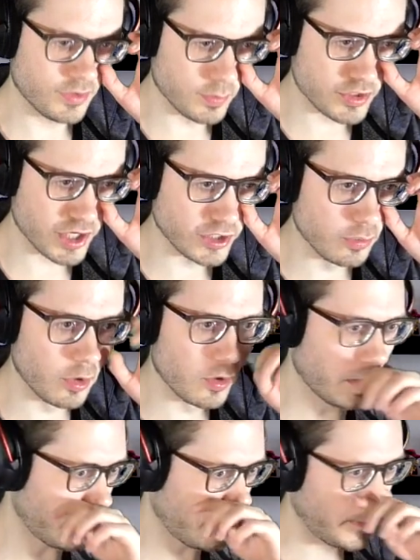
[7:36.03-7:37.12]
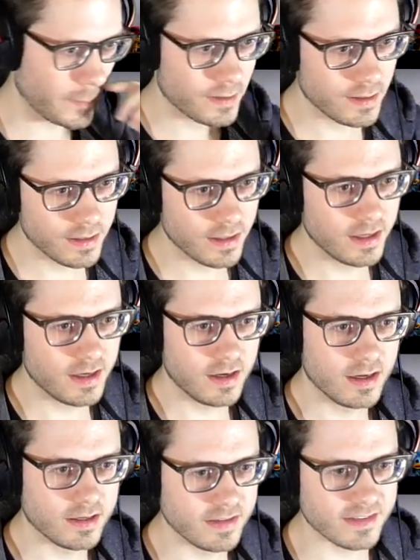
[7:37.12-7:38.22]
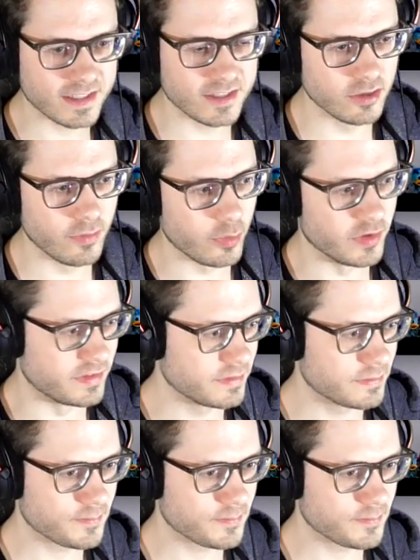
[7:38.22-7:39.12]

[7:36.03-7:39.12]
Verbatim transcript: Some Shadow Ball. Let's get it over with.